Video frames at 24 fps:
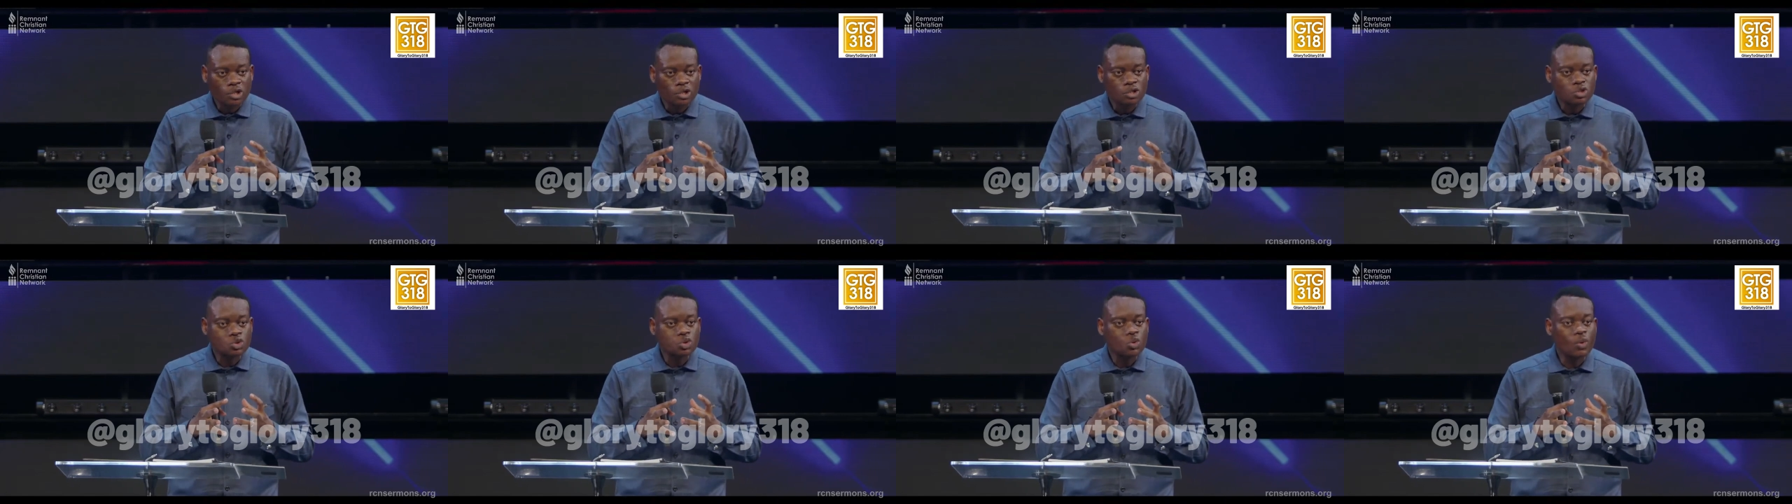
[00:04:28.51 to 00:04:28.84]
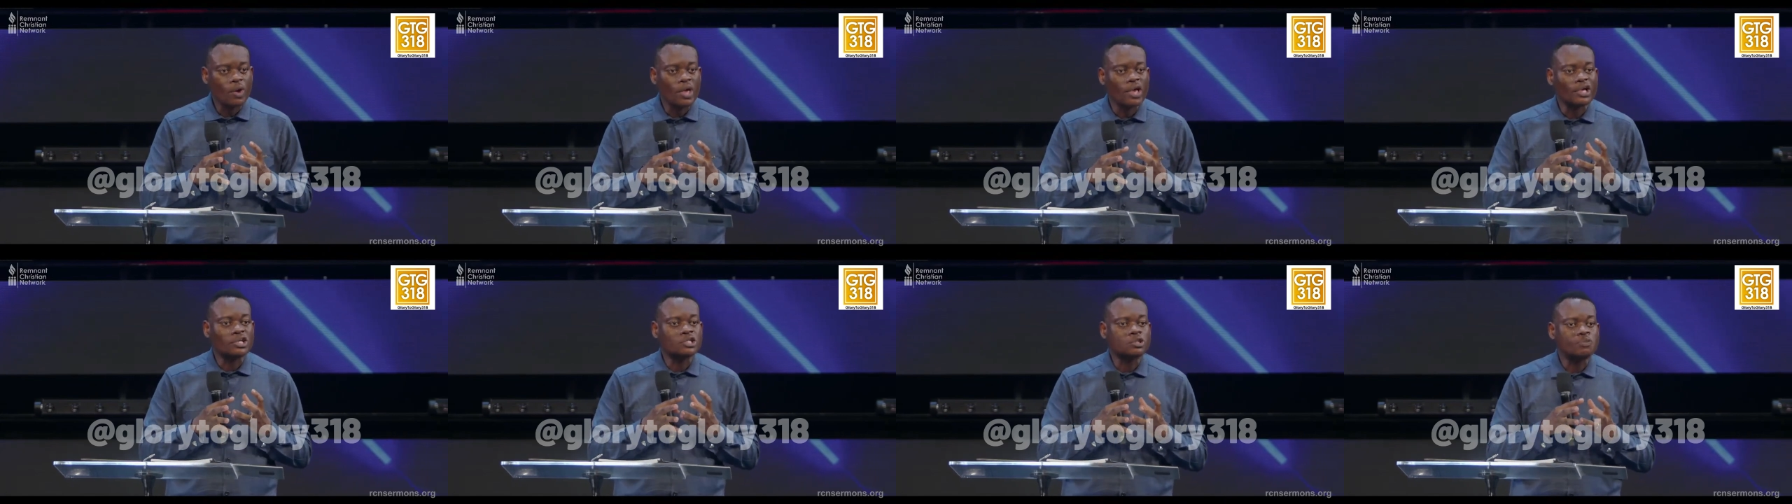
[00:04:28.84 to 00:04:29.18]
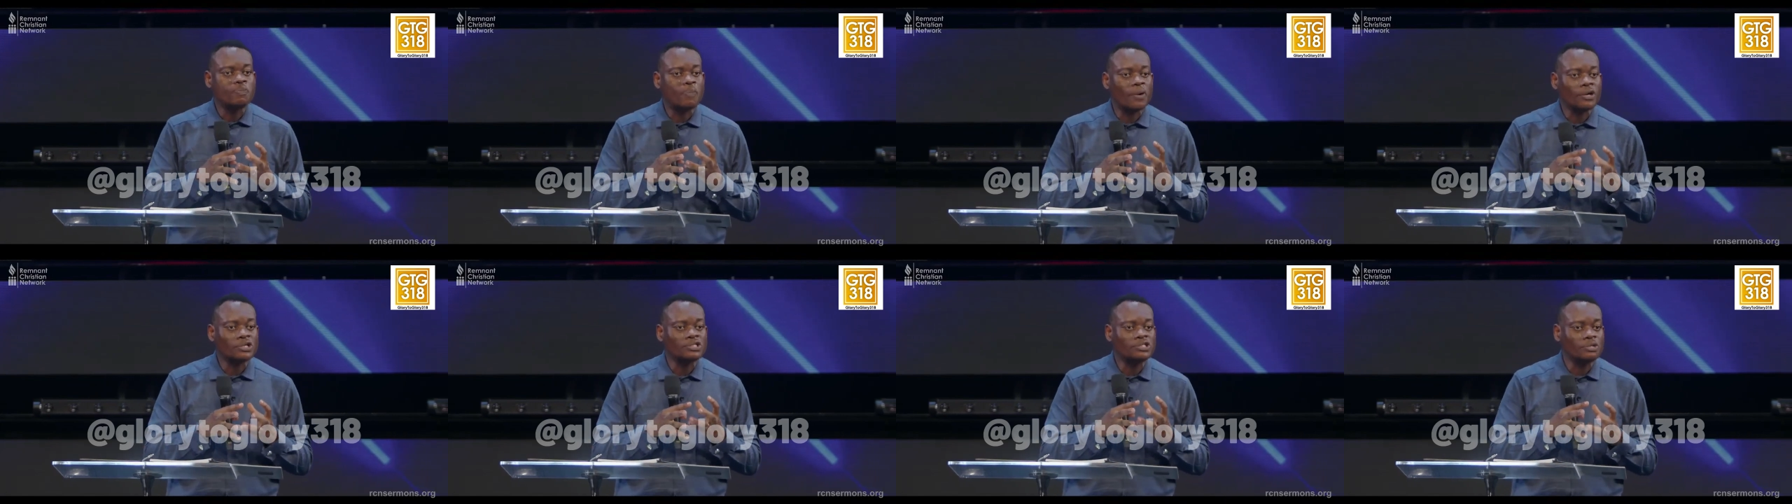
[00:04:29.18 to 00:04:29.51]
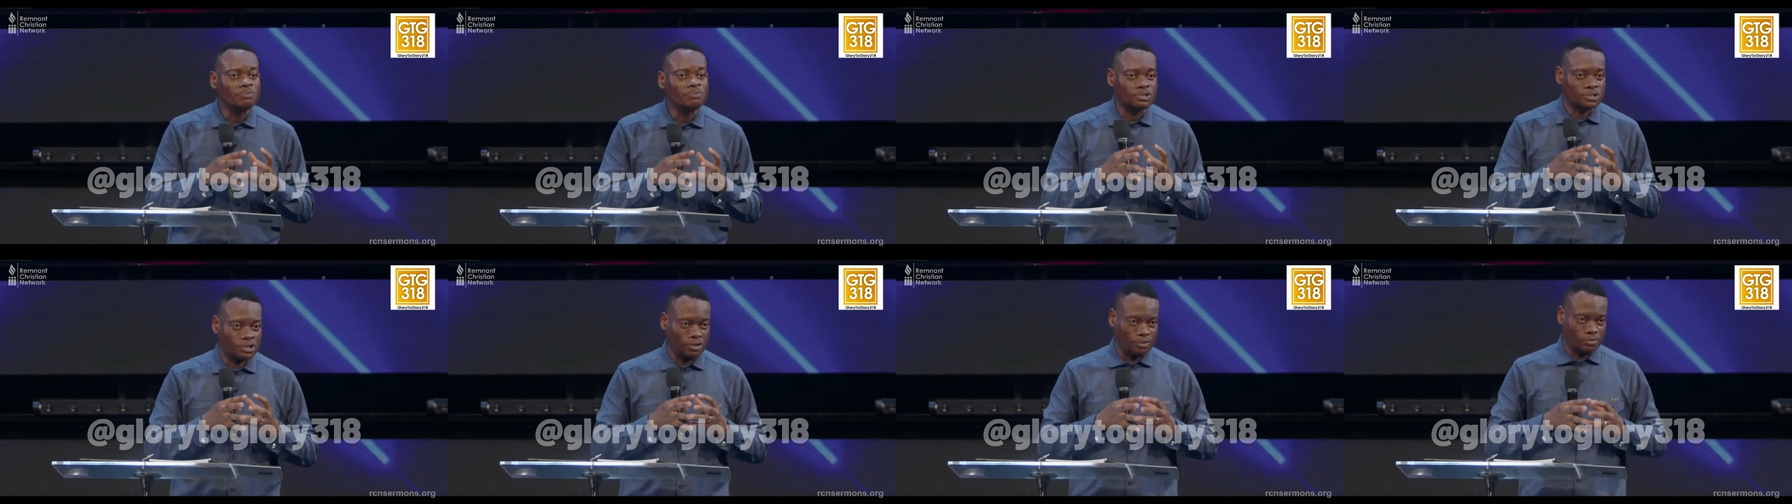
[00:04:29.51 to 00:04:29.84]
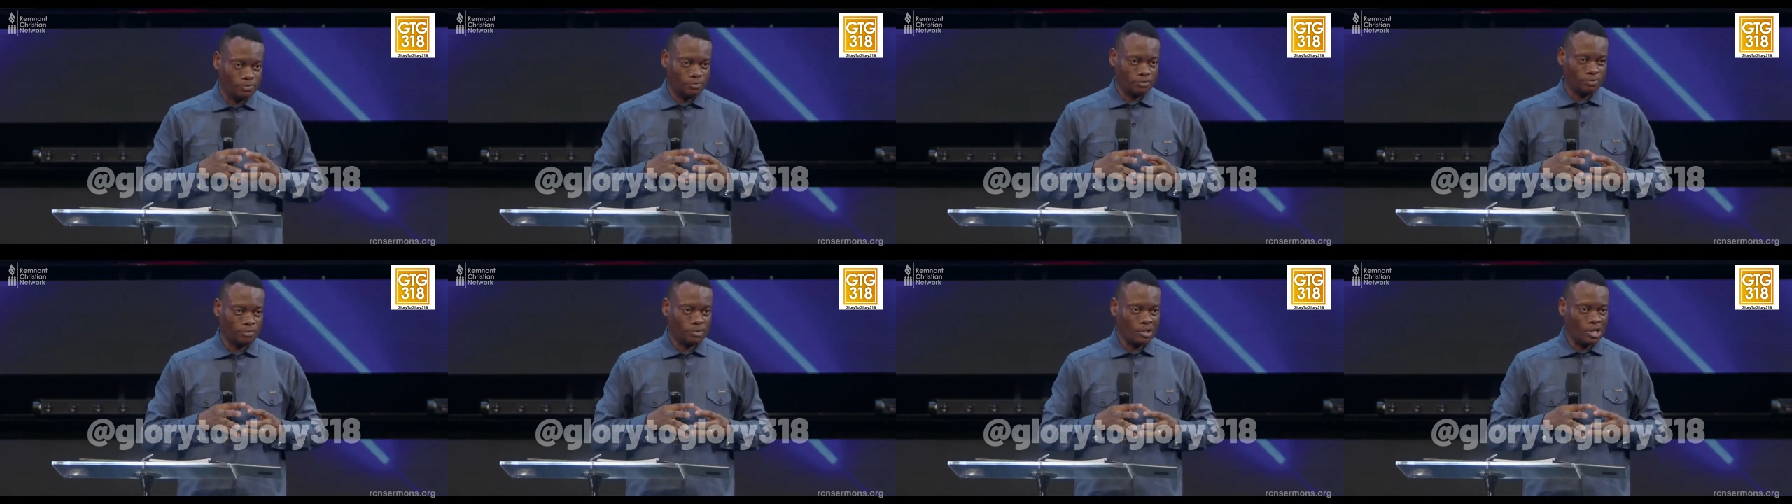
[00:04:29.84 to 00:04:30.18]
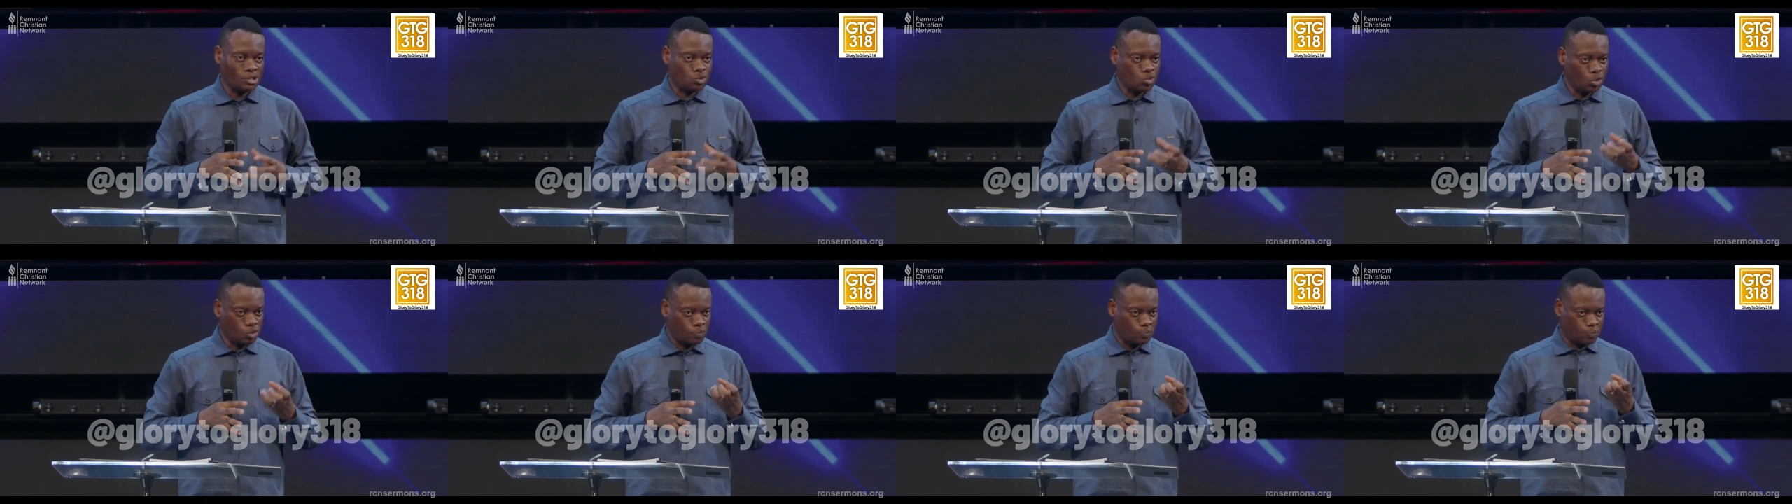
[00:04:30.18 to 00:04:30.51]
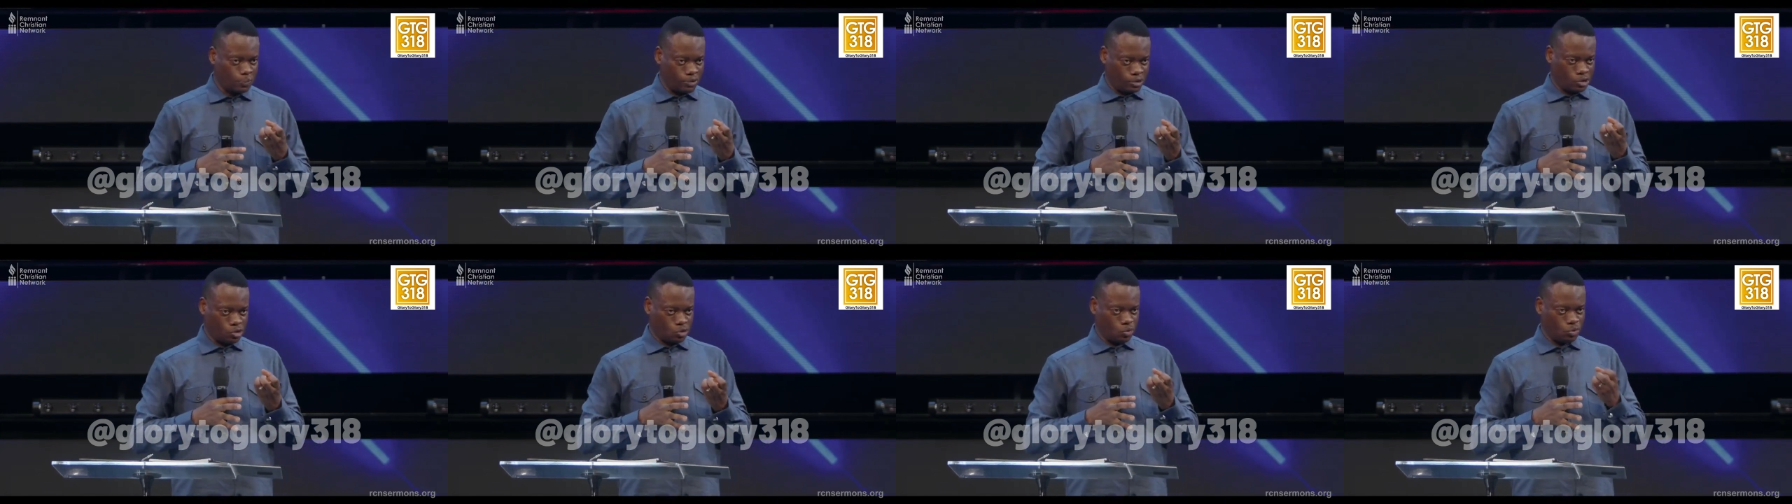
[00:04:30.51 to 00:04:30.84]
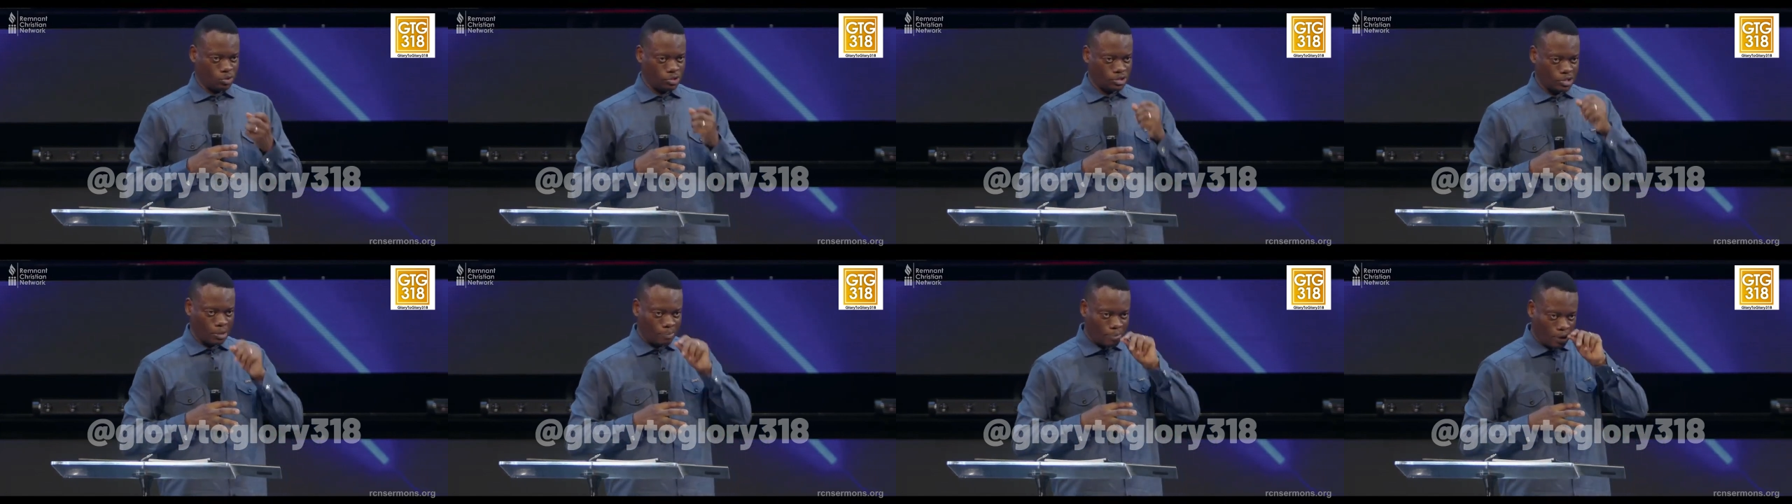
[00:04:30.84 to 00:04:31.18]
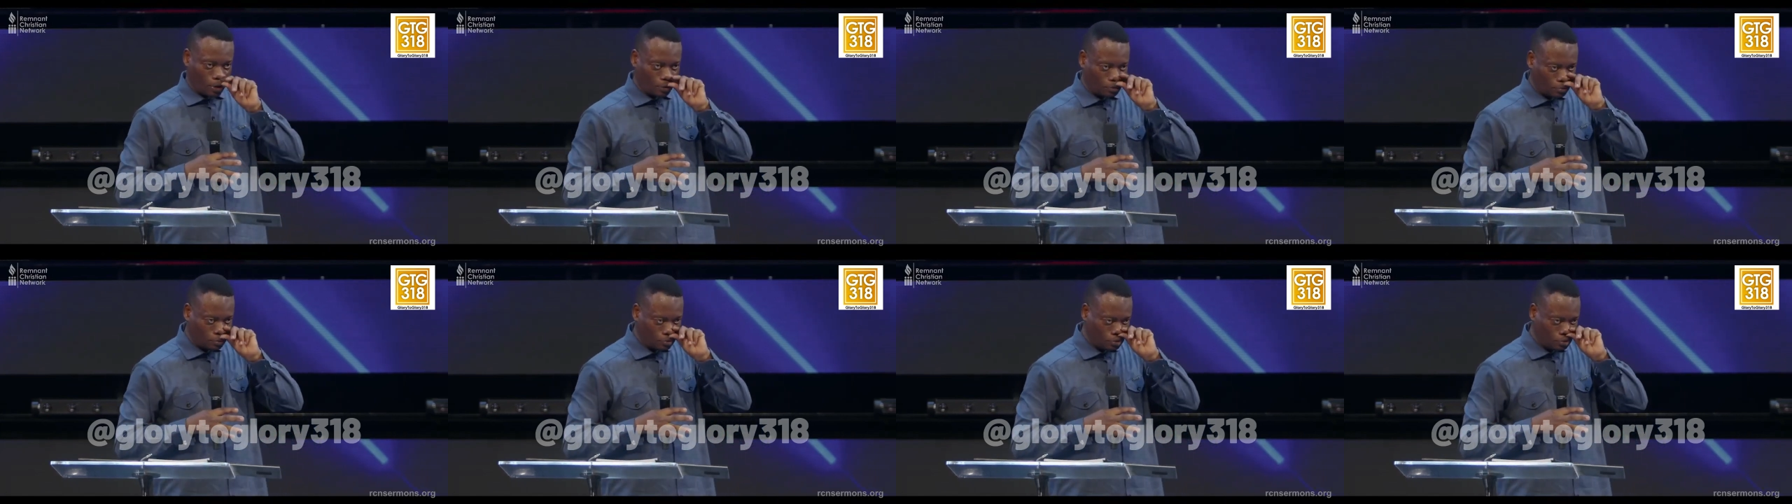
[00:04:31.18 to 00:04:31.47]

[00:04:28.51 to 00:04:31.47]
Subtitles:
to express himself. That's what priesthood is about.